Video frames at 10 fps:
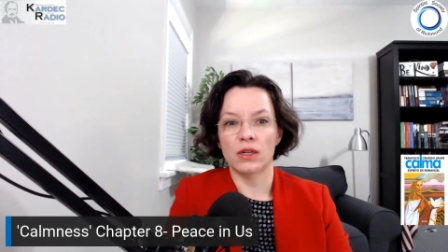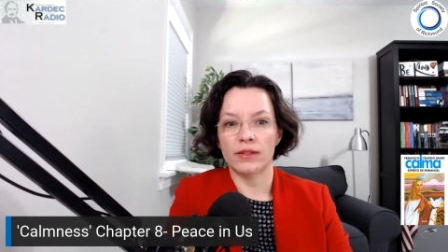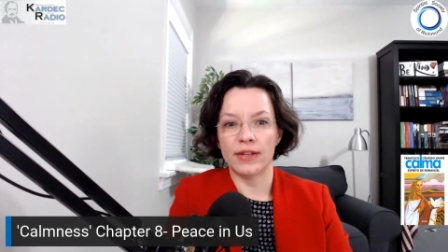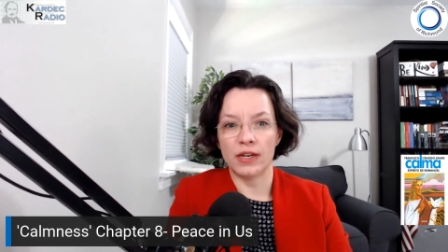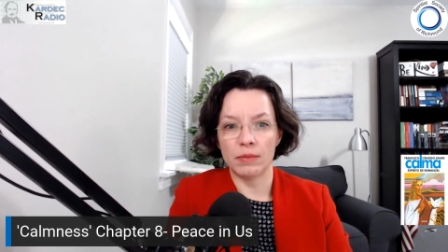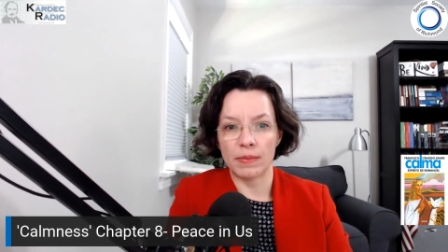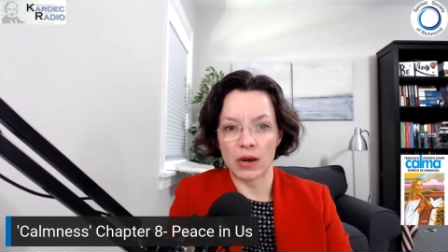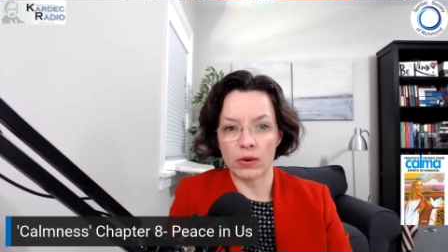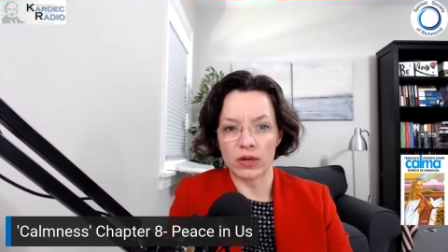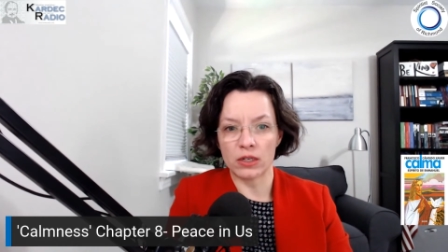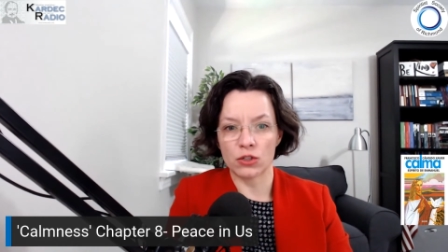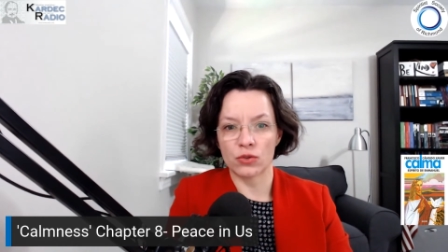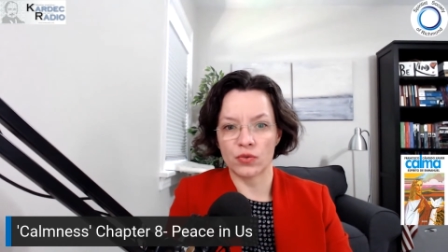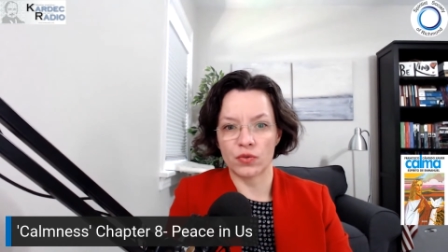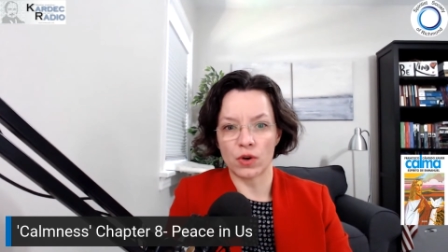that impel us
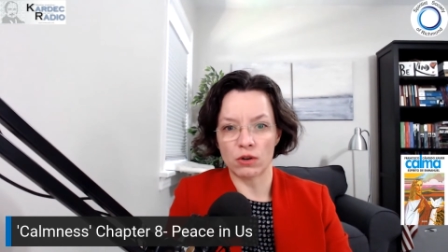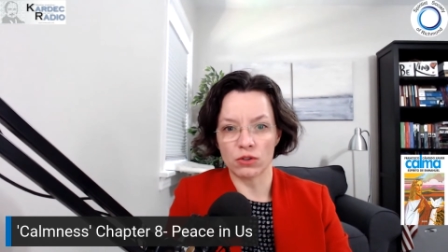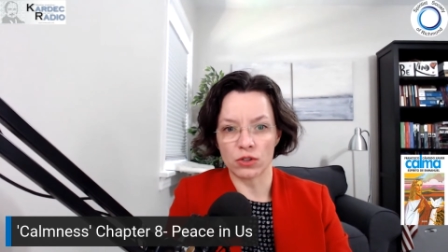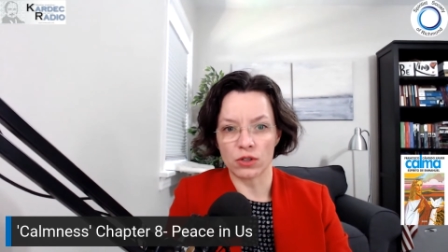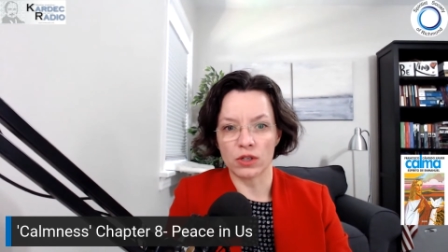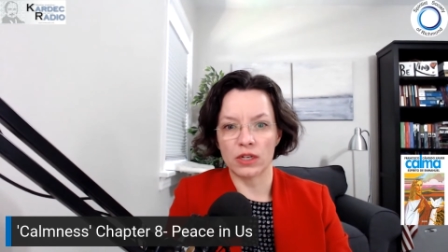to falter